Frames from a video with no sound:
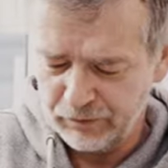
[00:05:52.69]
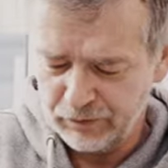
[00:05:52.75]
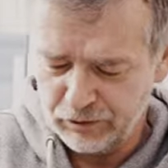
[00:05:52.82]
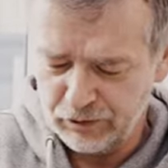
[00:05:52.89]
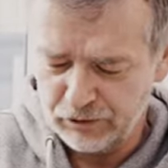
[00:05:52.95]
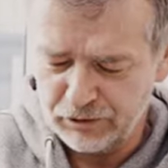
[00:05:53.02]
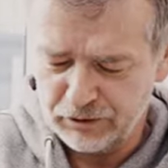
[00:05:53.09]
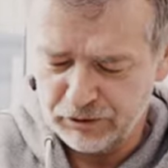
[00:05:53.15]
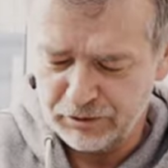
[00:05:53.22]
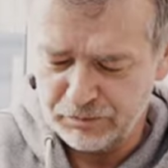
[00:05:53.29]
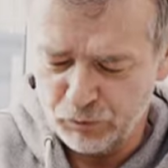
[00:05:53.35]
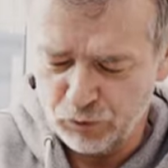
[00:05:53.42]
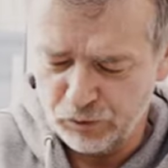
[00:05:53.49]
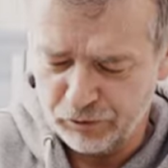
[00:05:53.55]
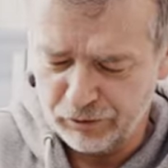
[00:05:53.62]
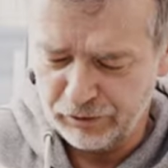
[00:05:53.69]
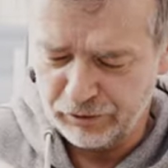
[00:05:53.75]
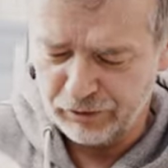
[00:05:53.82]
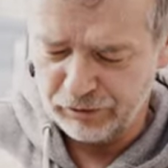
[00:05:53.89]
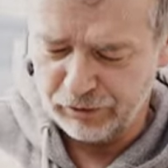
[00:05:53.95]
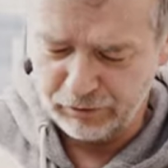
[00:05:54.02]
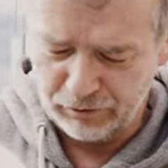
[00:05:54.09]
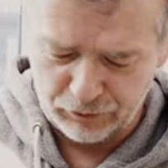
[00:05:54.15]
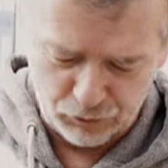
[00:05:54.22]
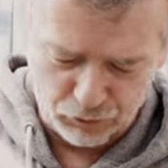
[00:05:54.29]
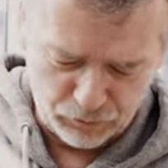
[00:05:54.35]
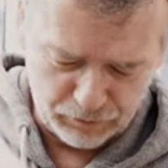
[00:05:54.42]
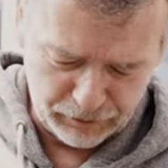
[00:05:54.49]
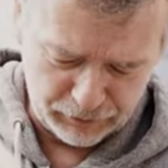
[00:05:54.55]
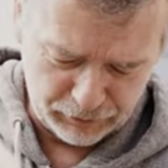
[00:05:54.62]
She's the smaller of the, the
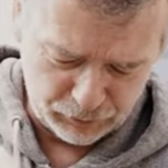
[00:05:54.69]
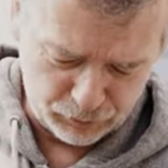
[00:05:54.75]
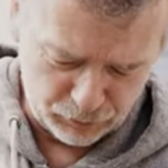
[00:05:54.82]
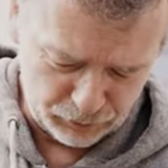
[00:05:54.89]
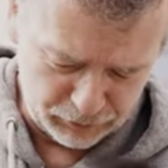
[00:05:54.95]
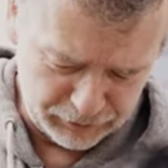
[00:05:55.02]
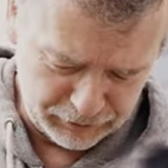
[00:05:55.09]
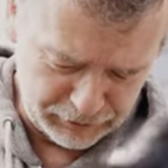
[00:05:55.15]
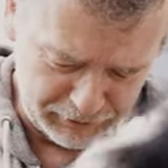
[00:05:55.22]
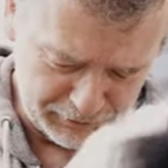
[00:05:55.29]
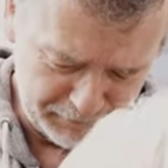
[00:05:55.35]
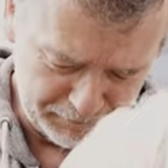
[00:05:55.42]
two bearded collies.